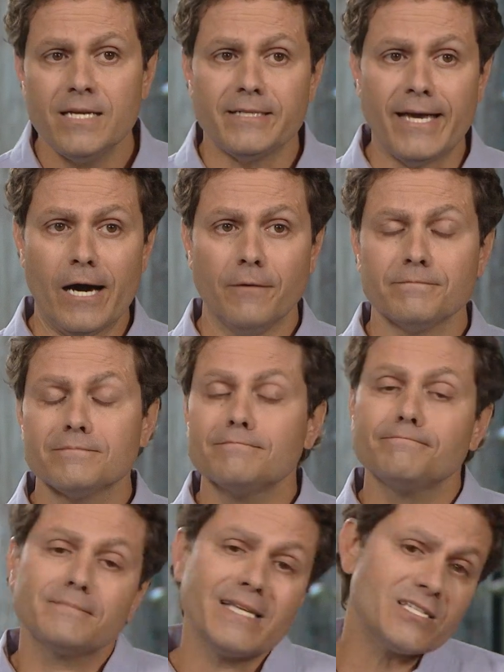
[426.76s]
Now,
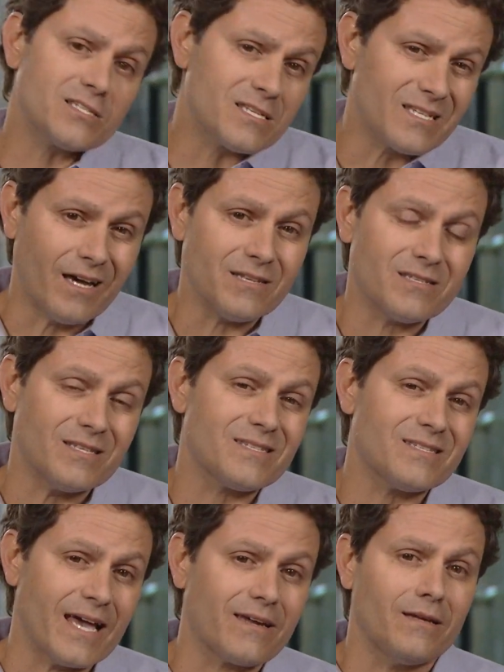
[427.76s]
let's discuss the
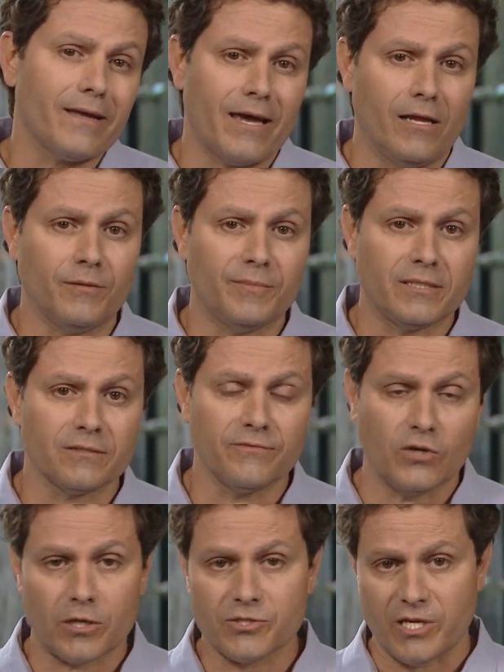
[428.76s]
second element of
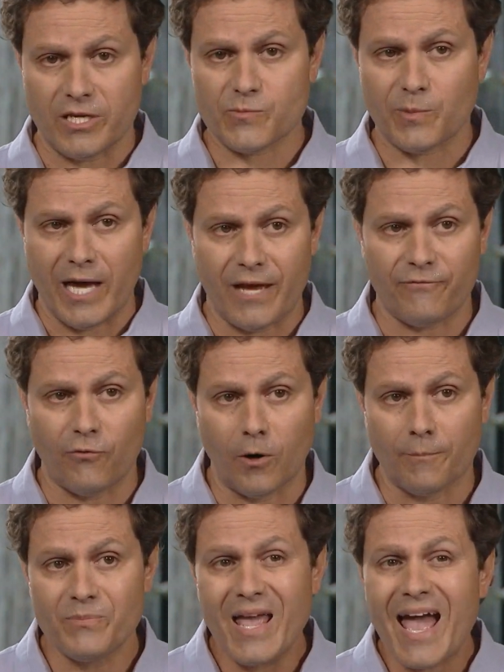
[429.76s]
ArcGIS
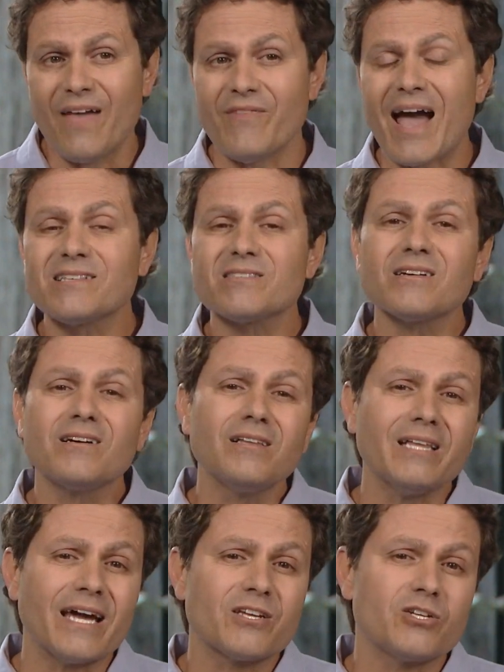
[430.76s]
Platform, and that's the
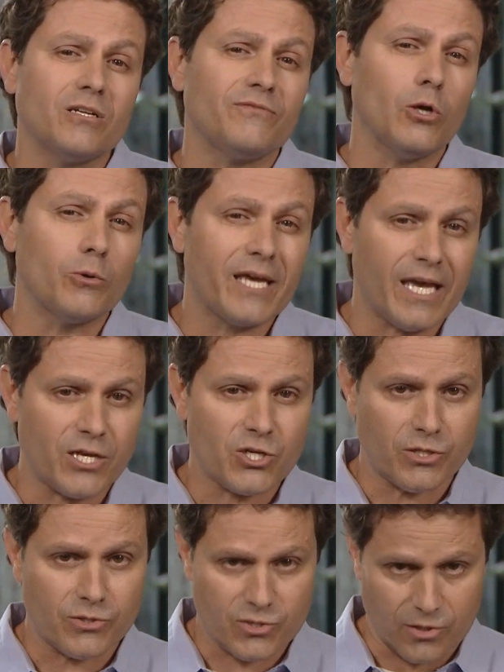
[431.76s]
collection of
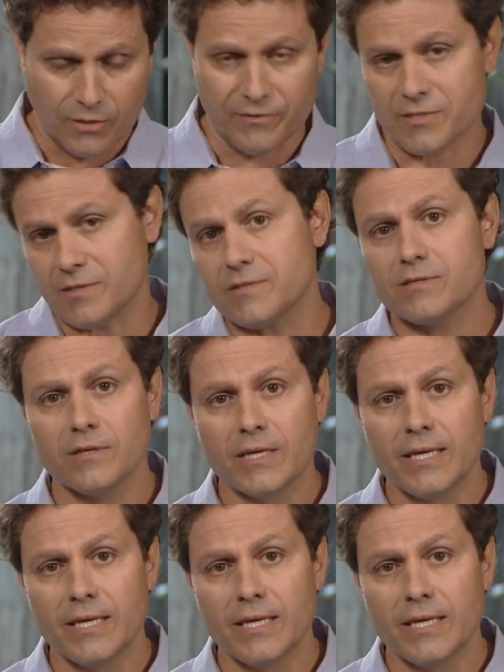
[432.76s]
location services.